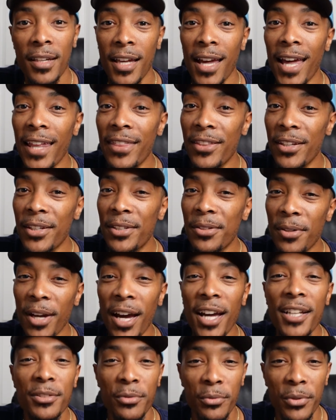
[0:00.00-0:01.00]
I think you
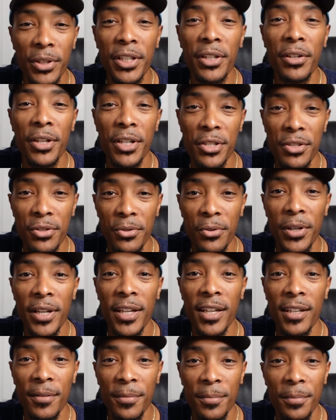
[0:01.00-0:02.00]
guys are really gonna enjoy
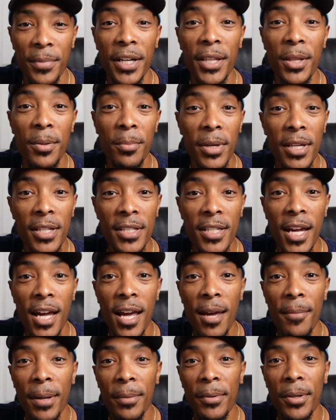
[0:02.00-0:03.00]
it. But in the
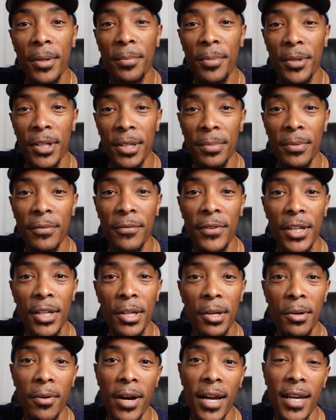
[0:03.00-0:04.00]
meantime, I'm gonna put up a
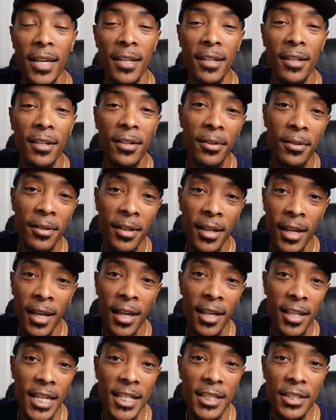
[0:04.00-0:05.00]
video right here
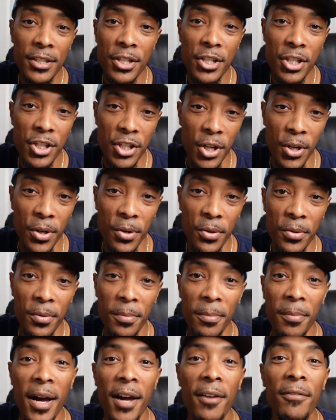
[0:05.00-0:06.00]
that's gonna show
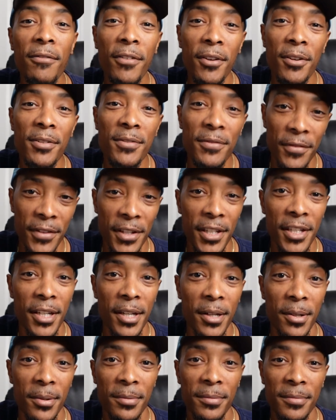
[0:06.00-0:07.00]
my first
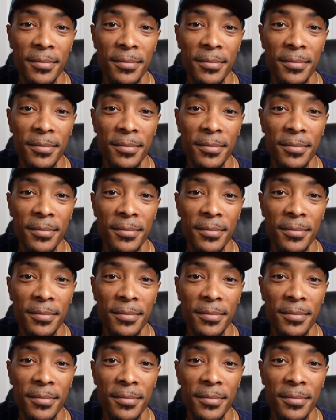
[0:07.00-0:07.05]
video.